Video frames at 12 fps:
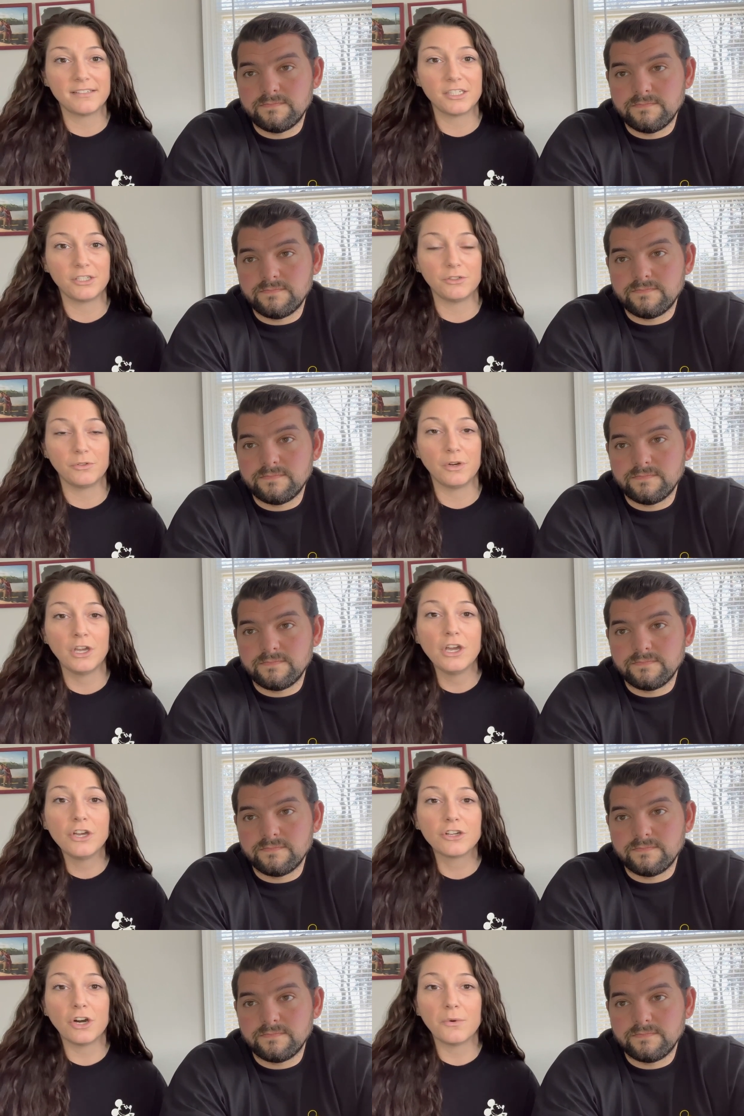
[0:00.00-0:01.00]
Speaker 1: to
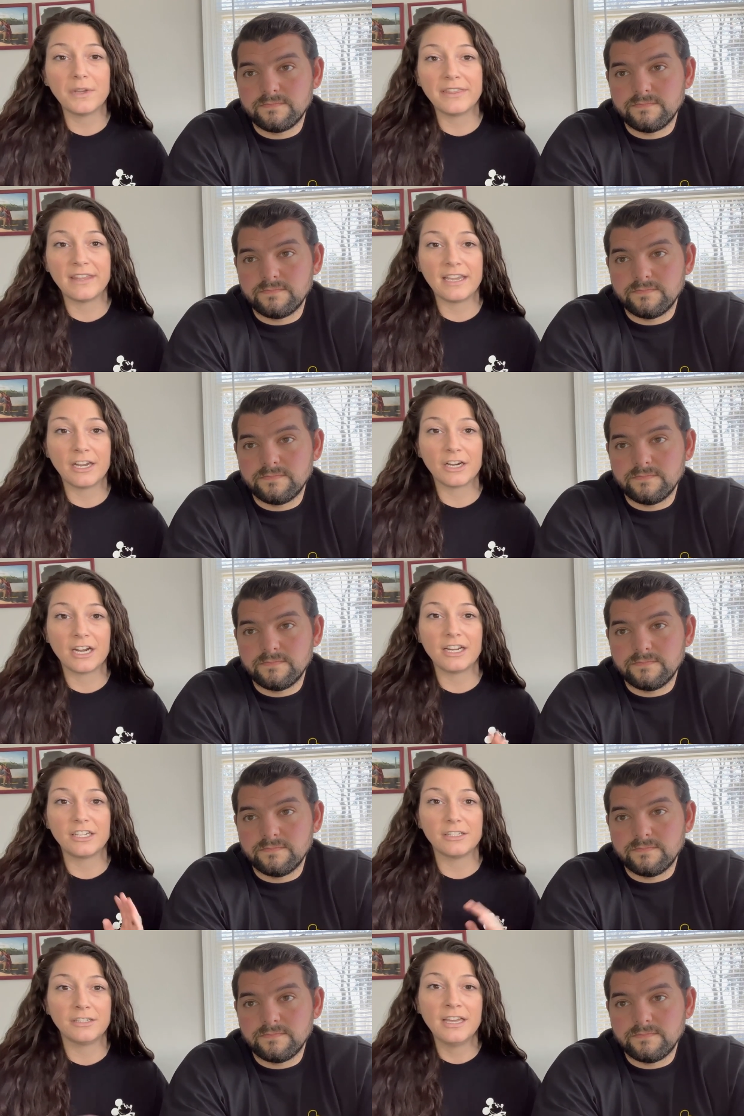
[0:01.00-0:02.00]
go in there, kind
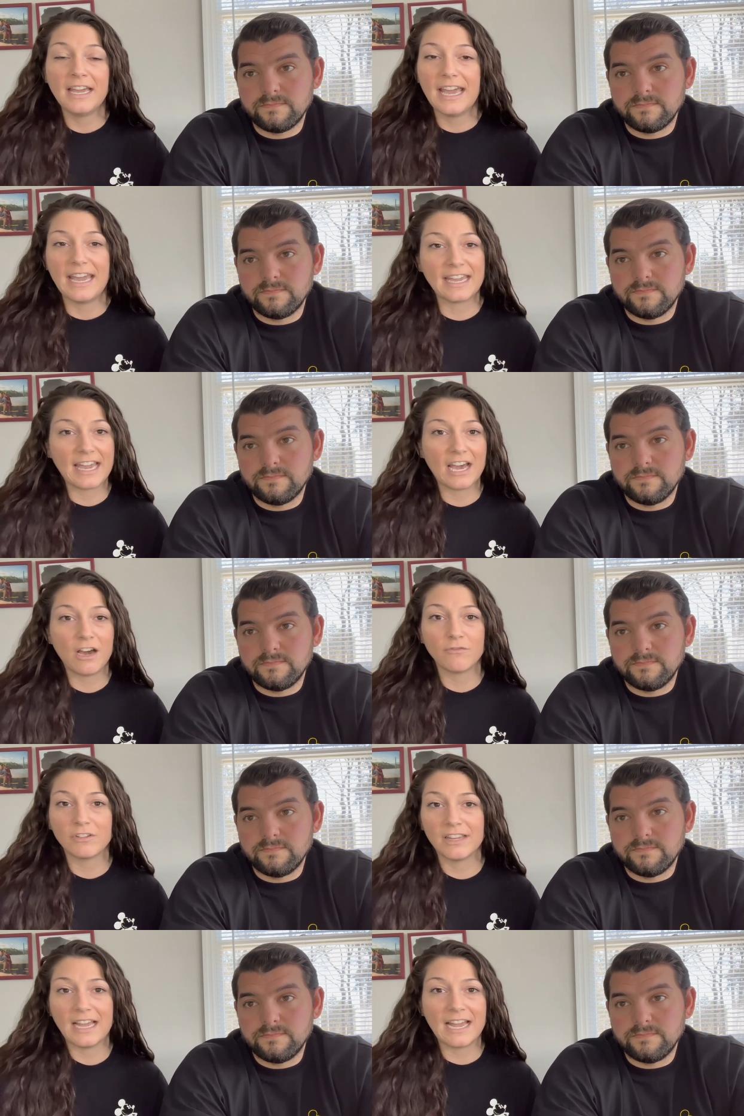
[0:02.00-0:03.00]
of hang out,
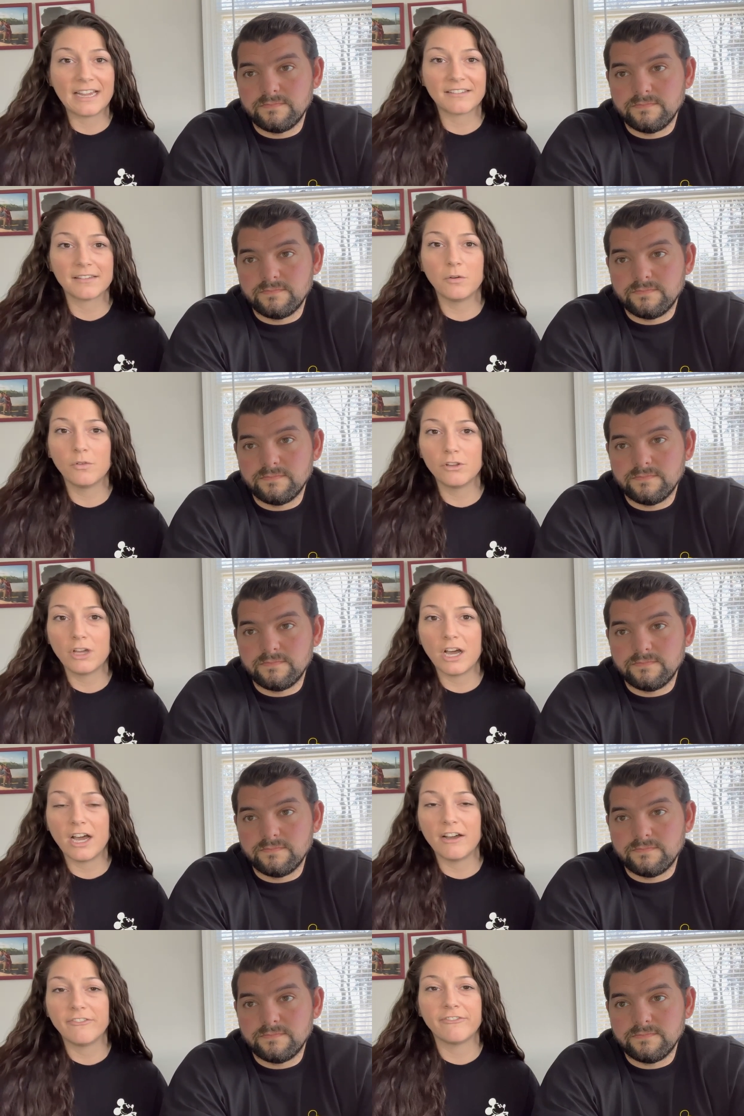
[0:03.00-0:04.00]
relax, cool
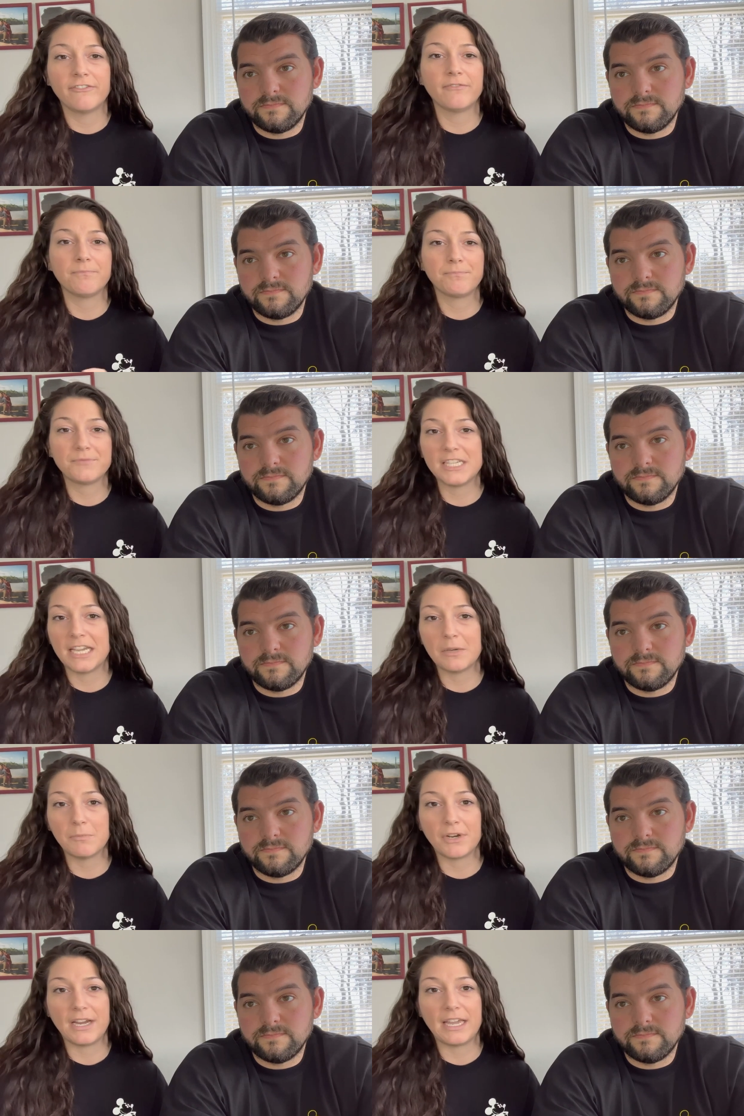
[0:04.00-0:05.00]
off, take a
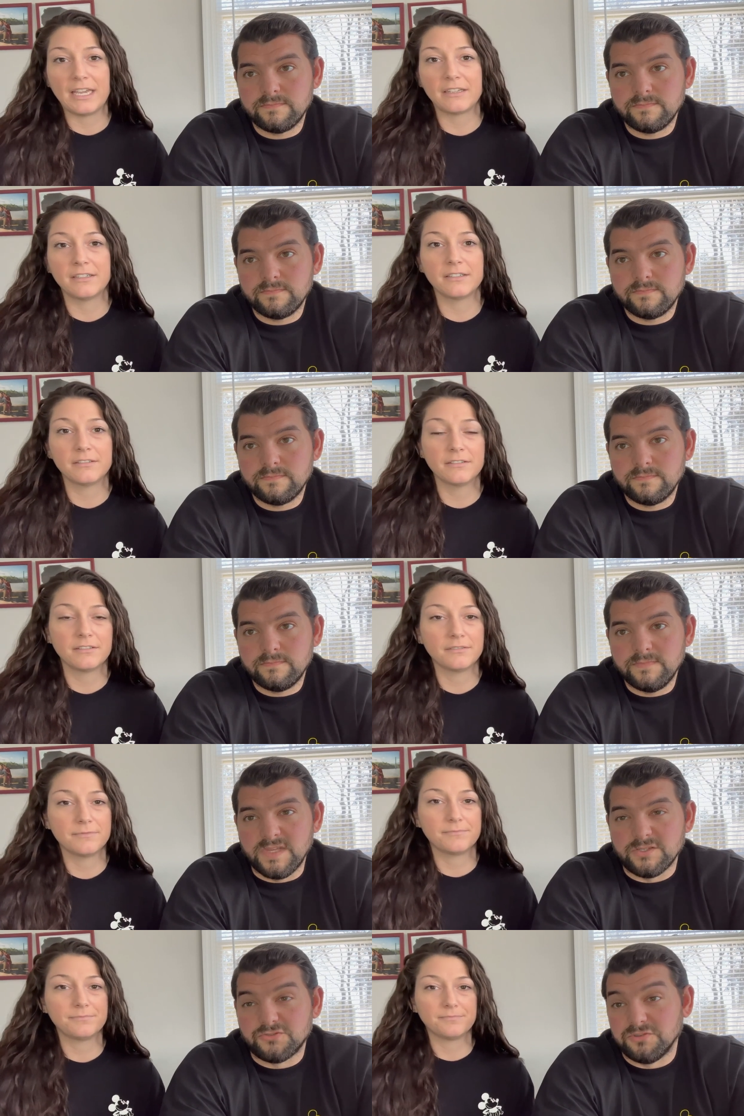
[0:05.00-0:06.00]
break.
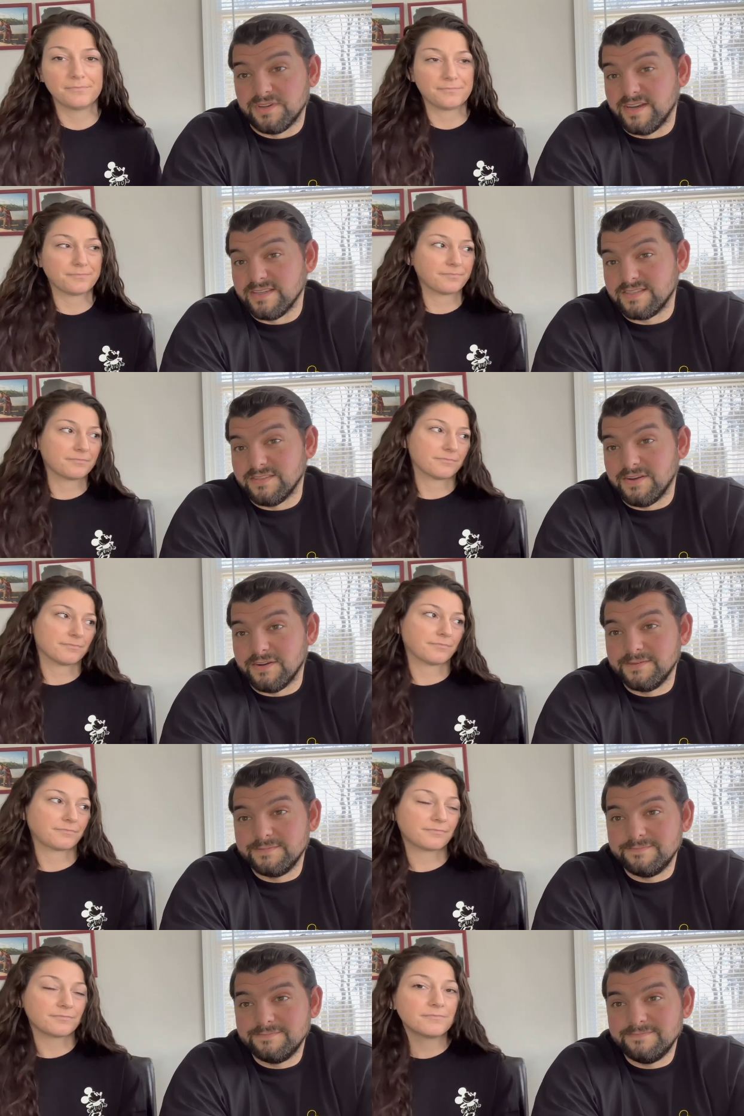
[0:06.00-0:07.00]
Speaker 2: It's really nice in there.
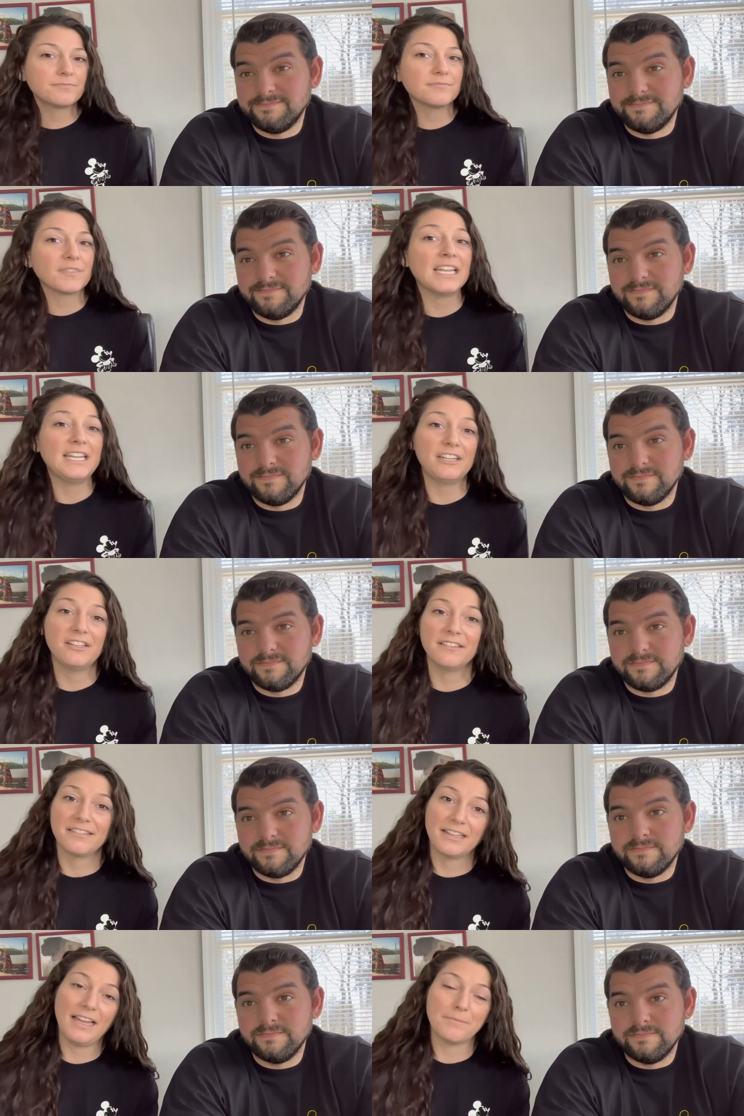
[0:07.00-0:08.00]
Speaker 1: It is.
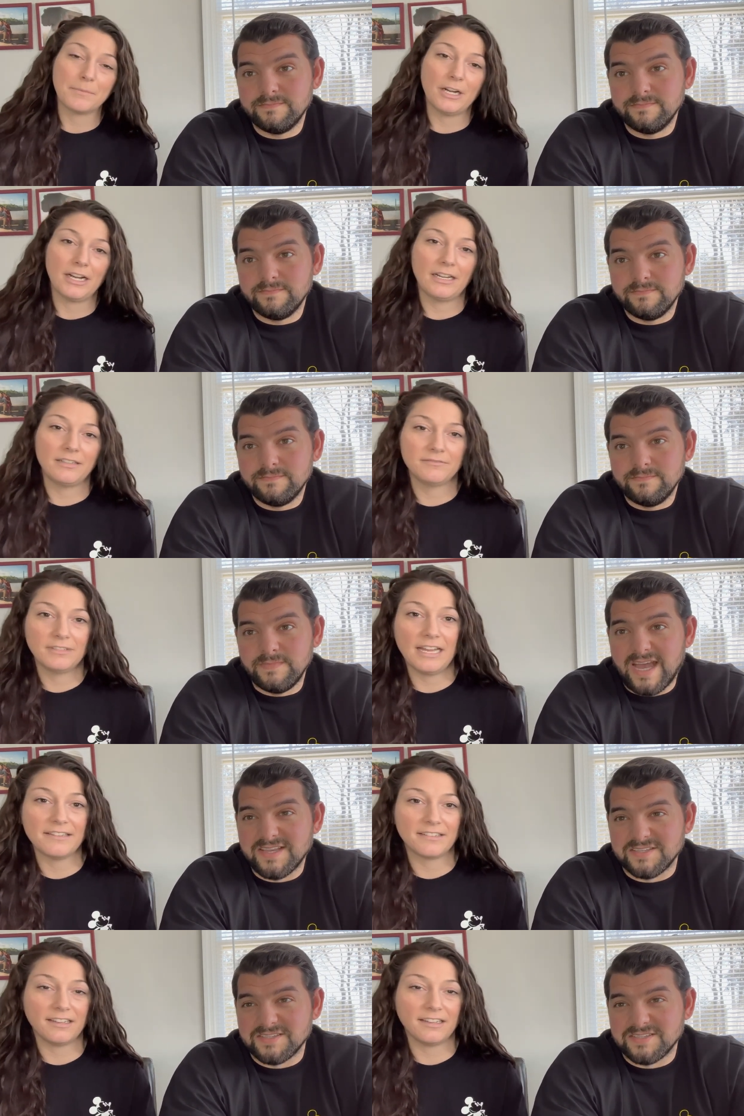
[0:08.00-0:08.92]
Epcot. As is